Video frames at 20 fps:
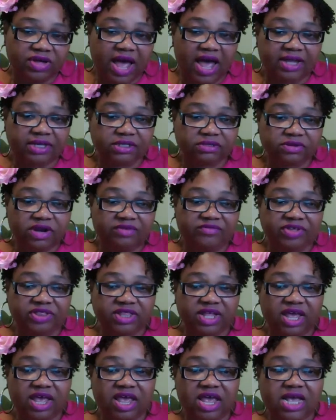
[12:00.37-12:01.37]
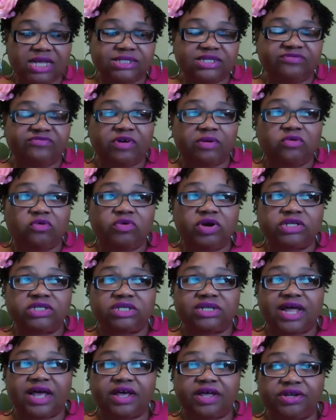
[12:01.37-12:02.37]
I do everything is if I'm going
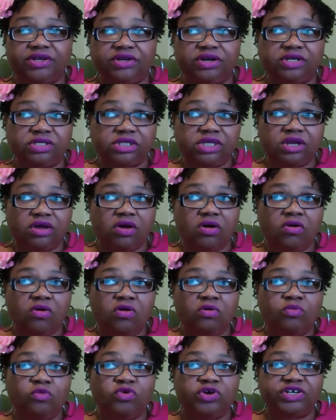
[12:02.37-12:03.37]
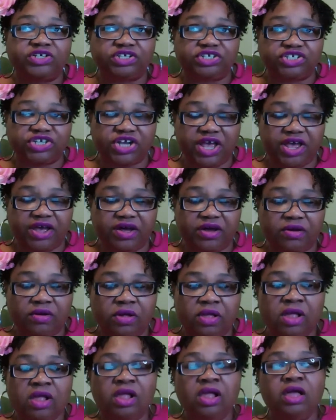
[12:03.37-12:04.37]
to like a nursing home or jail